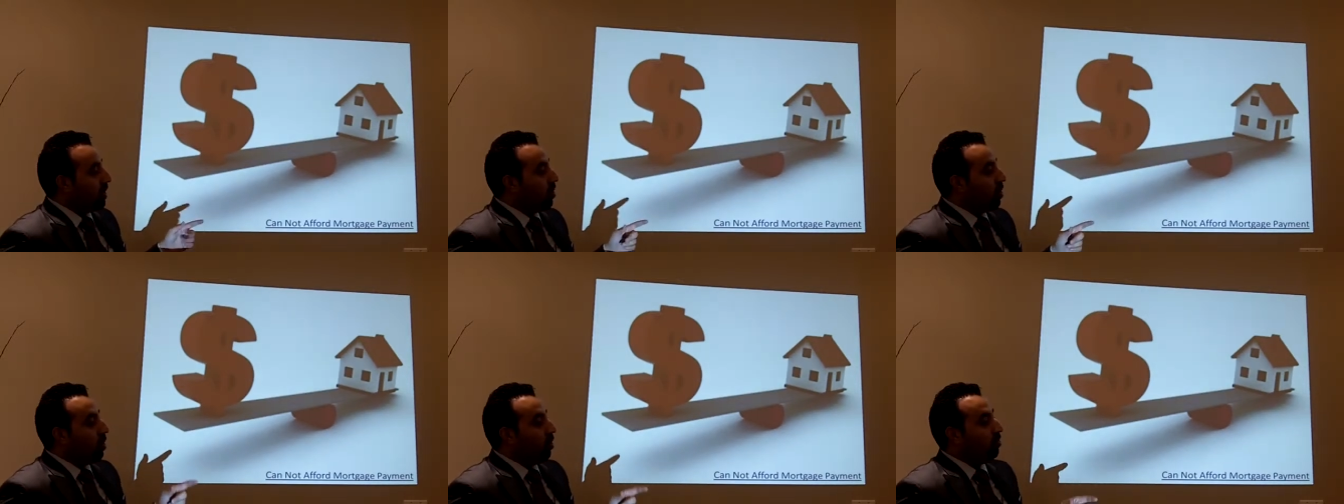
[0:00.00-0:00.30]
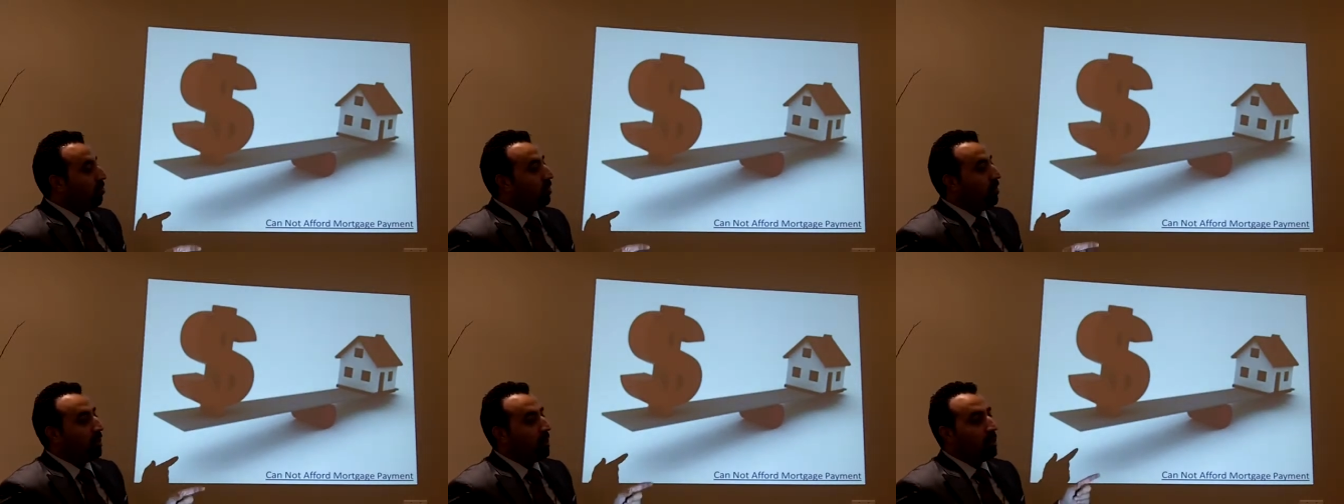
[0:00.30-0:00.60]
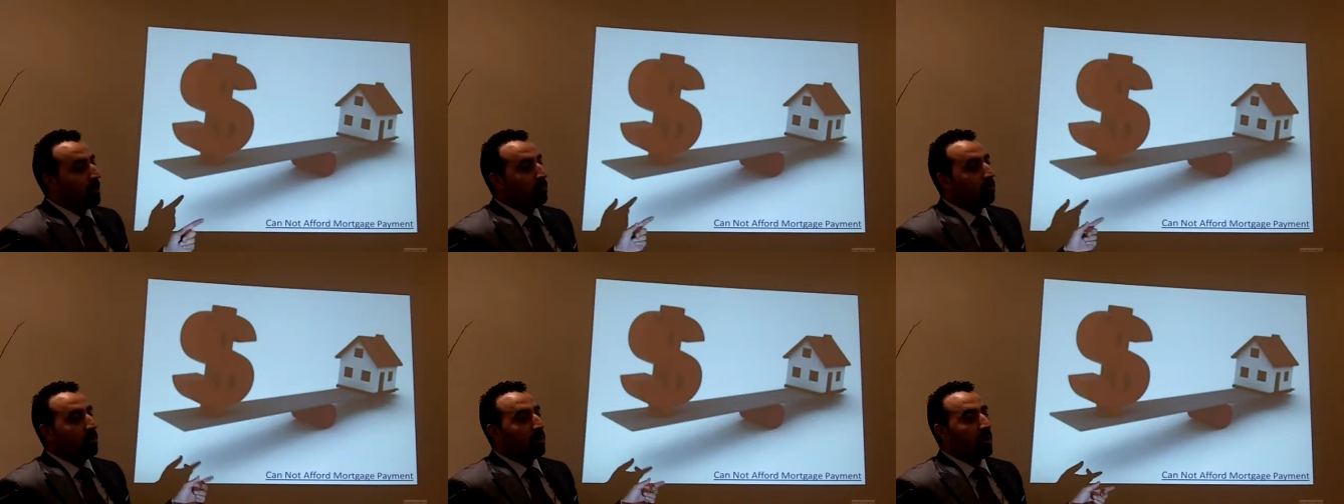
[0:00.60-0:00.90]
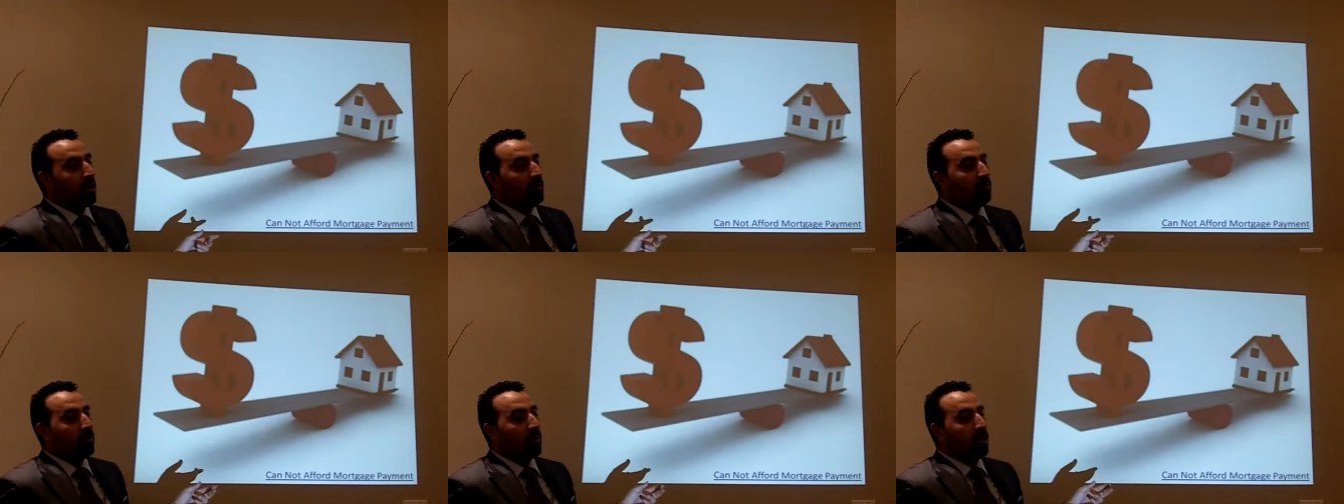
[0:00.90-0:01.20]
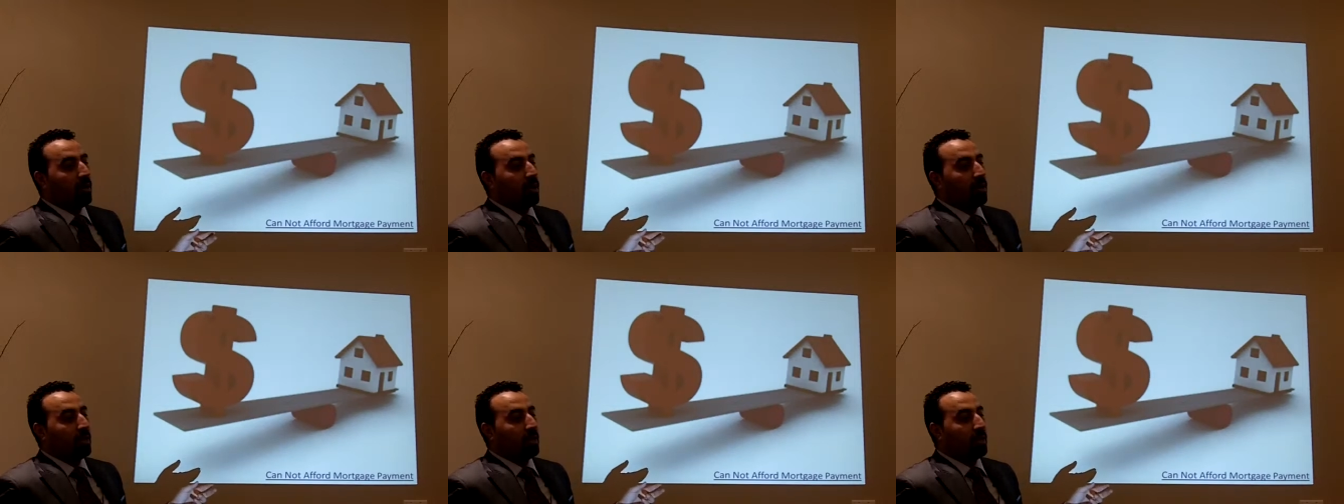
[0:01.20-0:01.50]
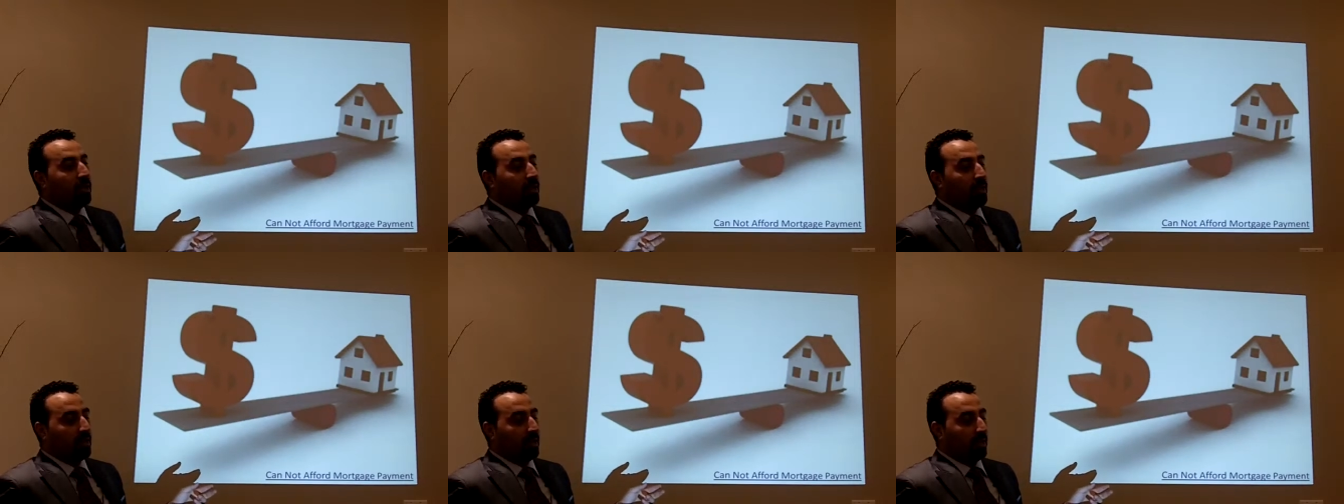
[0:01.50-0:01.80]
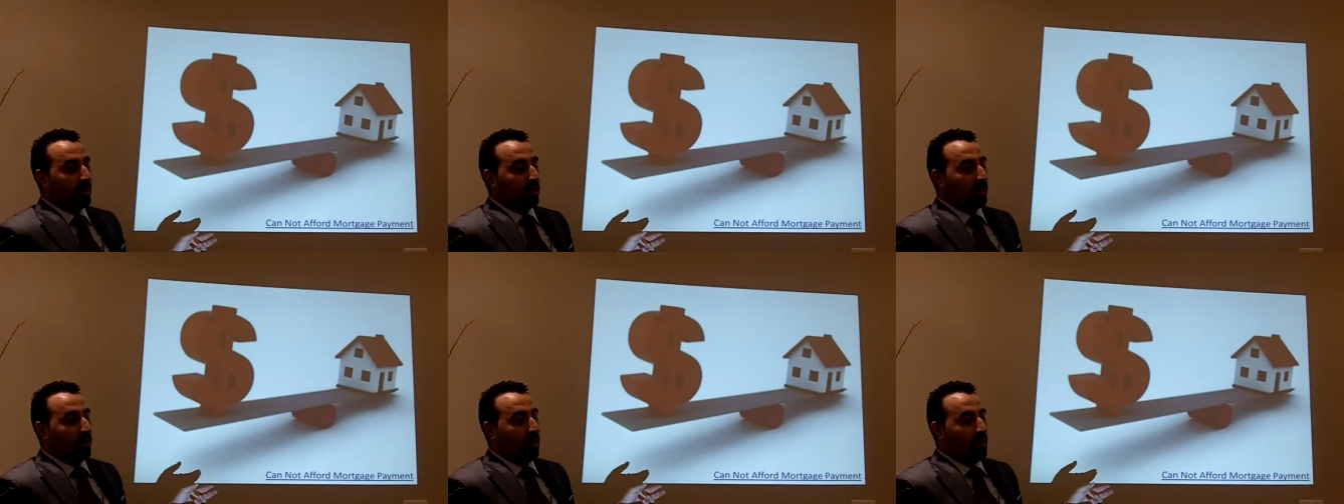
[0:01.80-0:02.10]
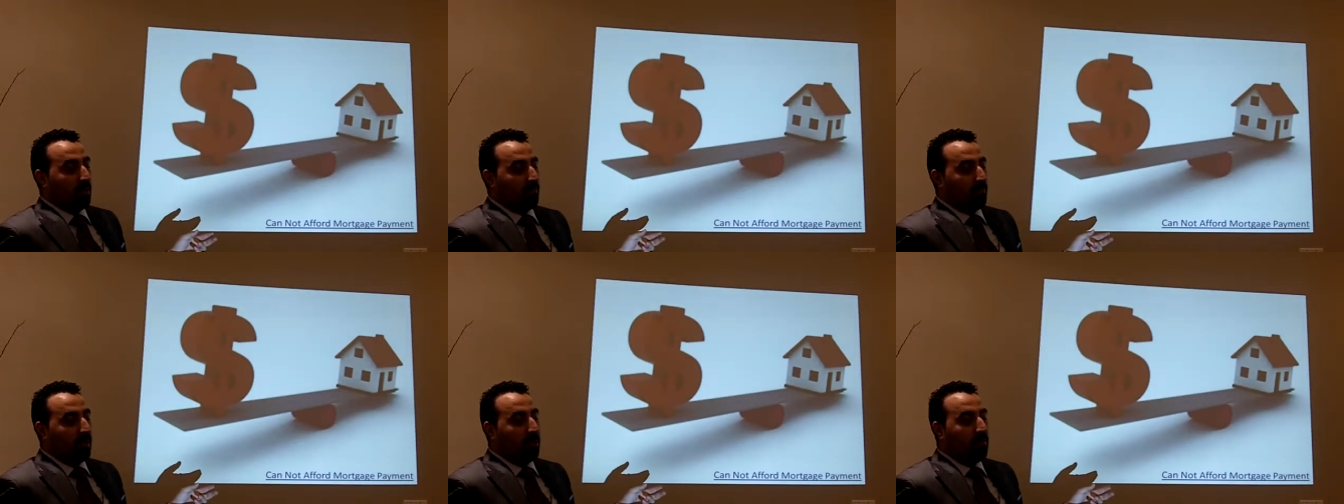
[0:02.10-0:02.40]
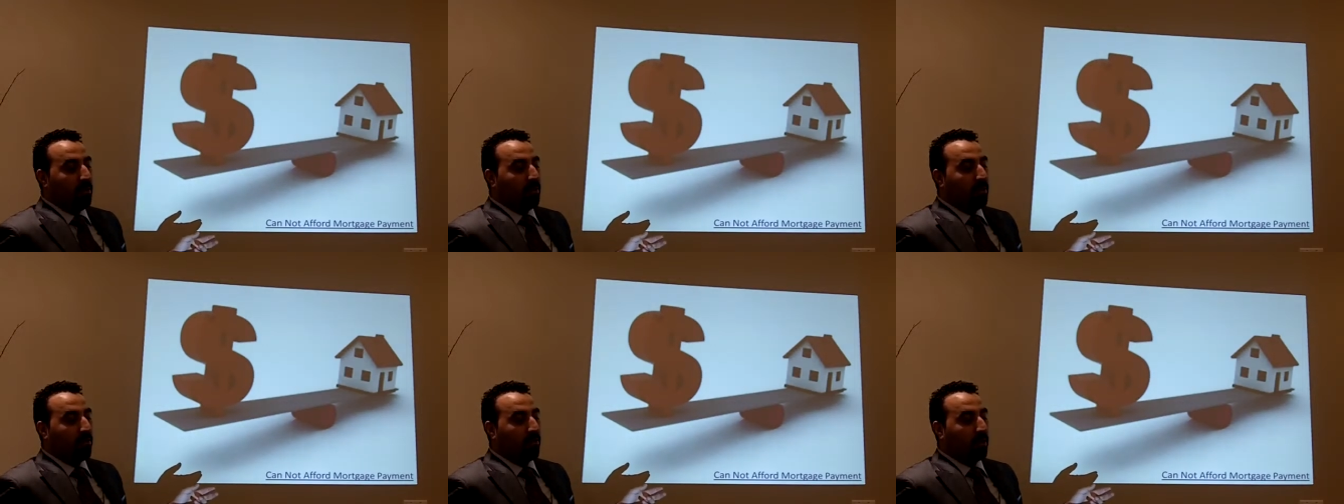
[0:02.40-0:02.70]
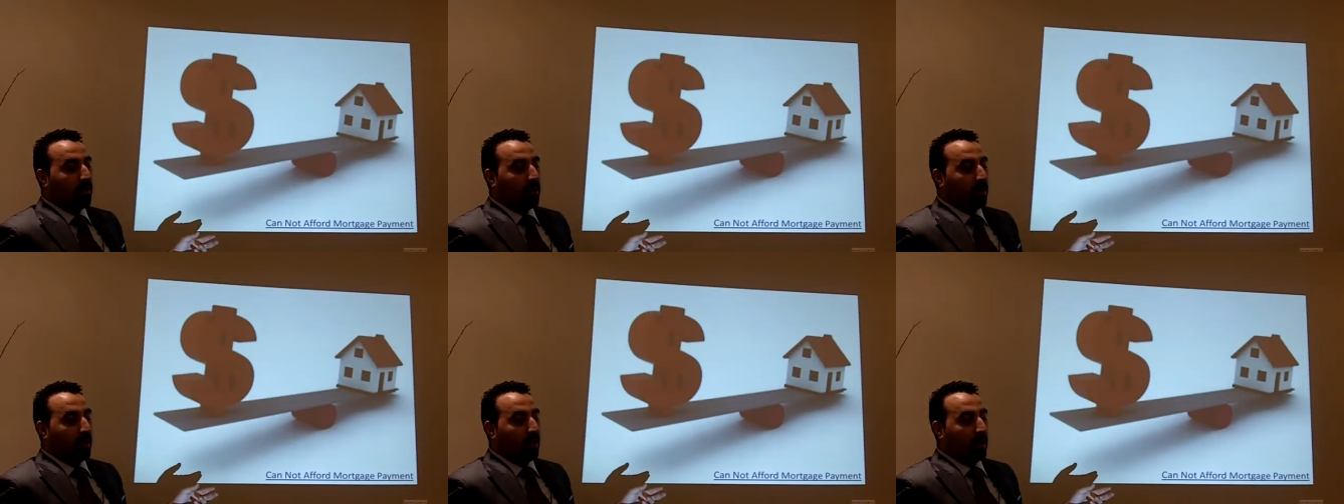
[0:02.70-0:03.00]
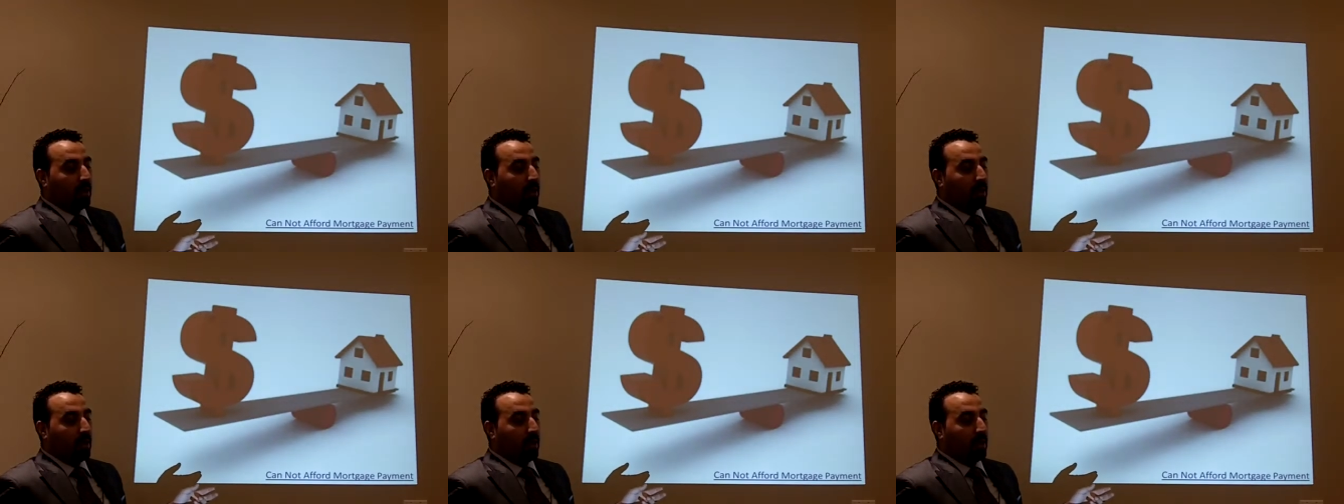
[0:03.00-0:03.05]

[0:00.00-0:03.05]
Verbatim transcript: and hopefully it will give you an idea that maybe you